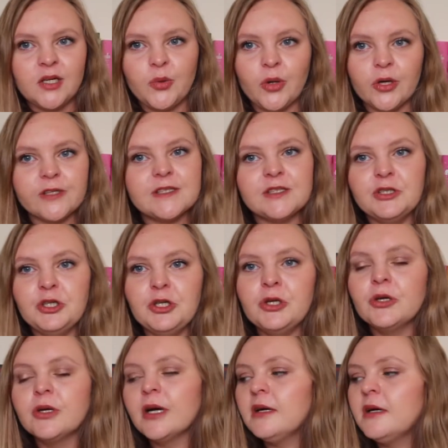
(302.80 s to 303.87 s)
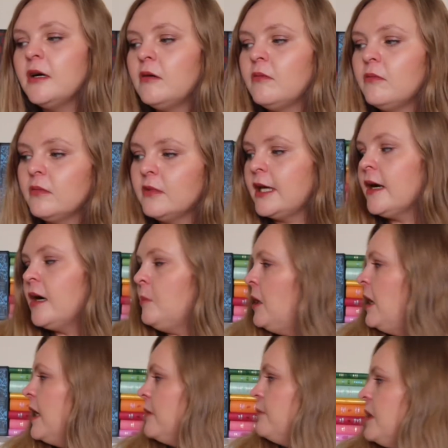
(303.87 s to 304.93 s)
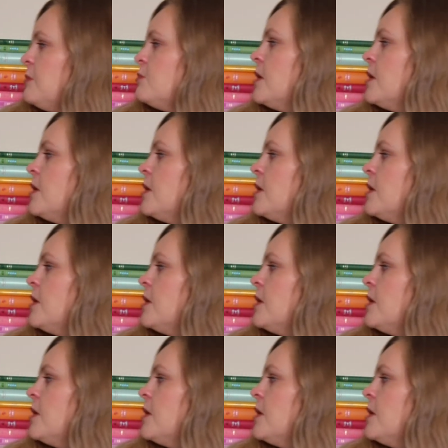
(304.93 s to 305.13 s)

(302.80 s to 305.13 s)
What's new? They are behind me,